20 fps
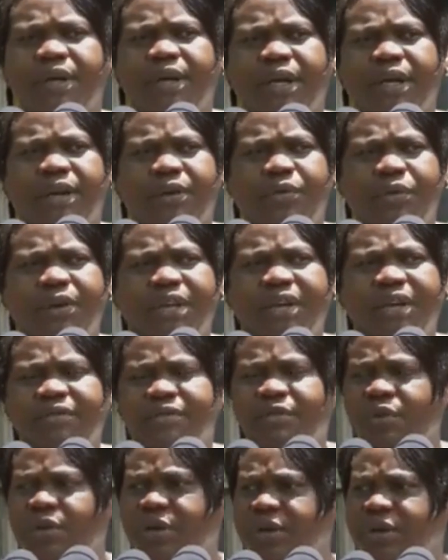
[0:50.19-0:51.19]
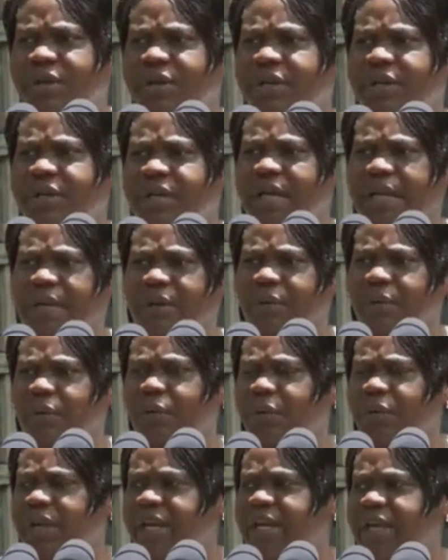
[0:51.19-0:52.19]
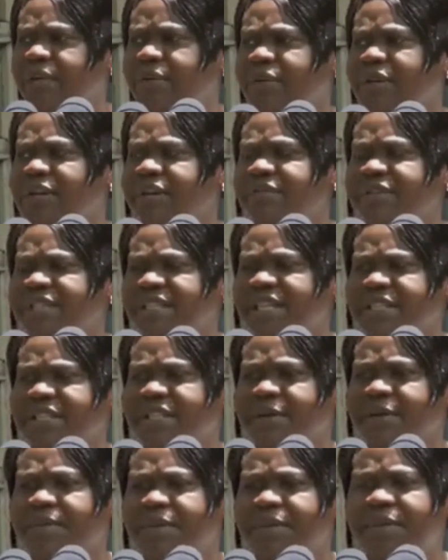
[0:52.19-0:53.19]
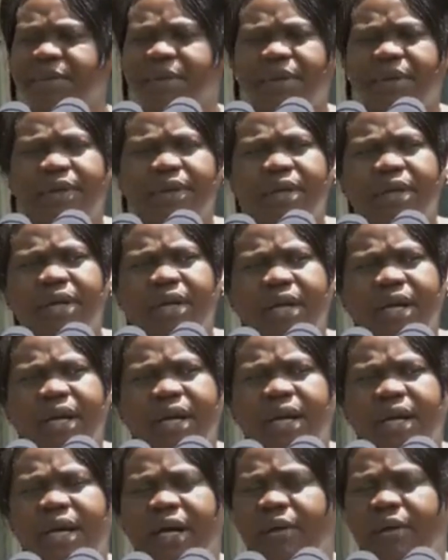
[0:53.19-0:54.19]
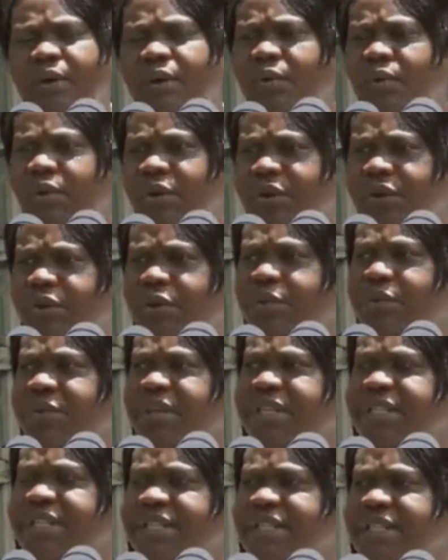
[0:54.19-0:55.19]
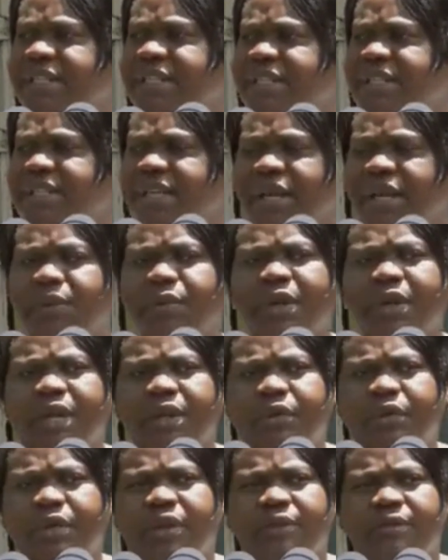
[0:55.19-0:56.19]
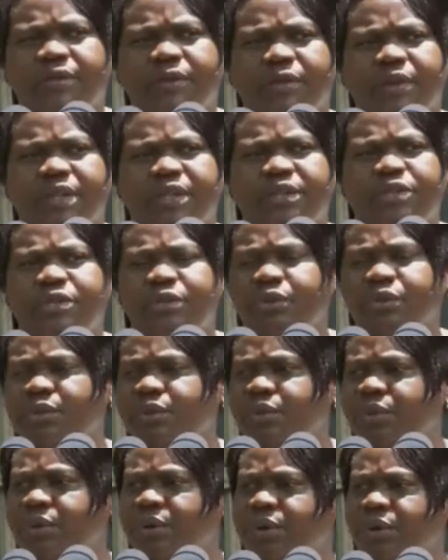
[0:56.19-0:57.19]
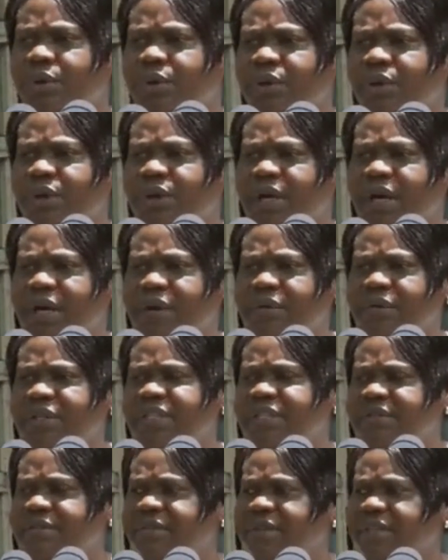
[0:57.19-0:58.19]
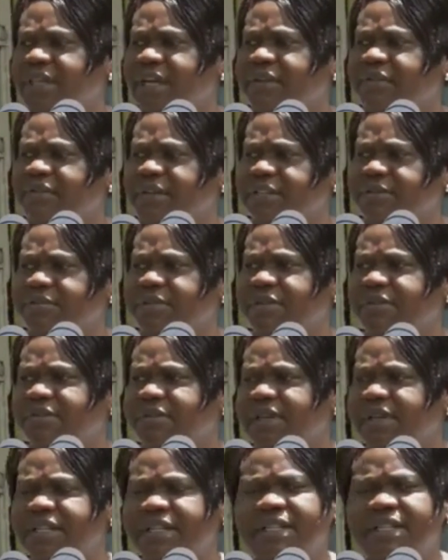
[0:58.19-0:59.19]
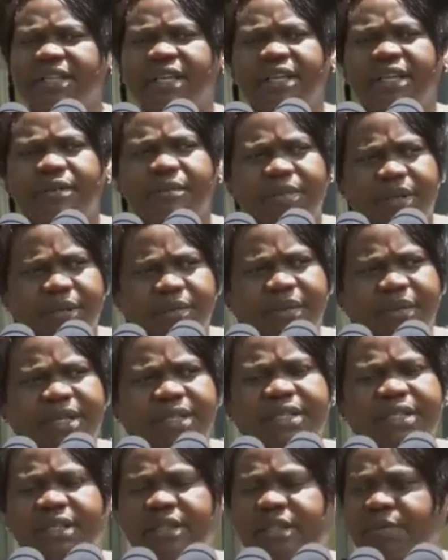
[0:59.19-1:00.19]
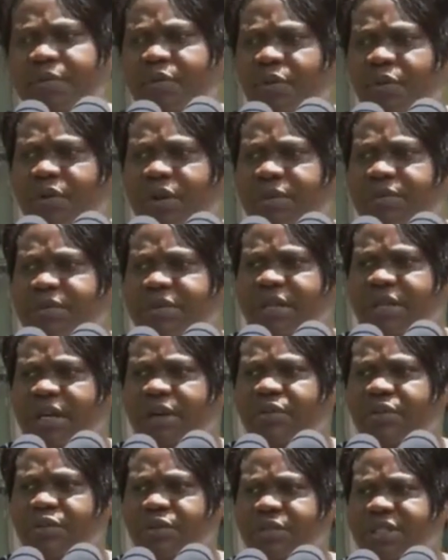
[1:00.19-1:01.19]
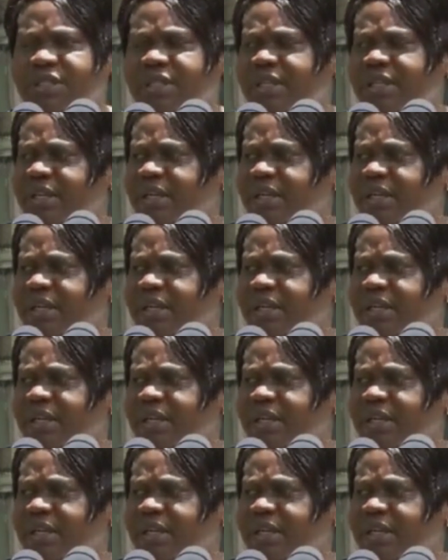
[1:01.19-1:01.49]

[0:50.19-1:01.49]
And we have gone a long way, and we have set up our ward committees, and we are looking forward to receiving the investment funding and implementing the programs across.